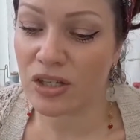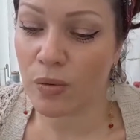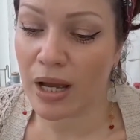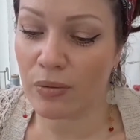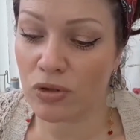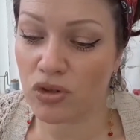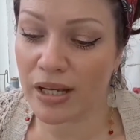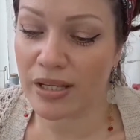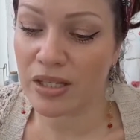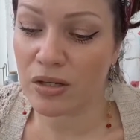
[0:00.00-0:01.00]
So I will
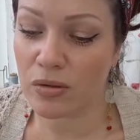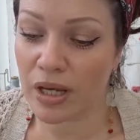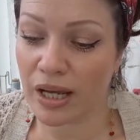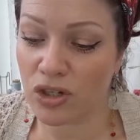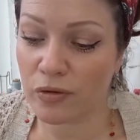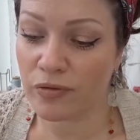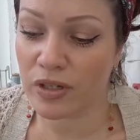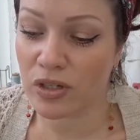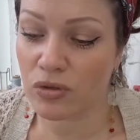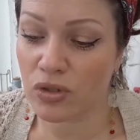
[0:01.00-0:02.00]
try to catch your
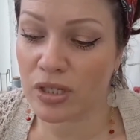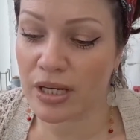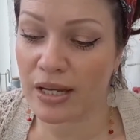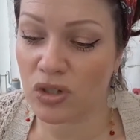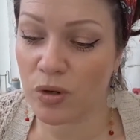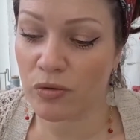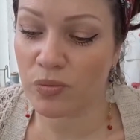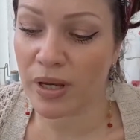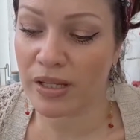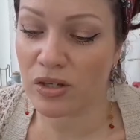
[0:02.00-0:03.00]
videos today and tomorrow,
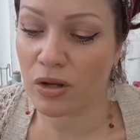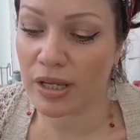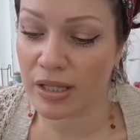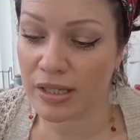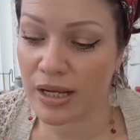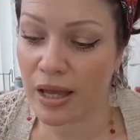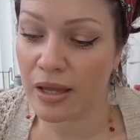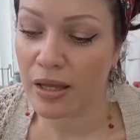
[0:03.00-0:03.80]
depending on the internet.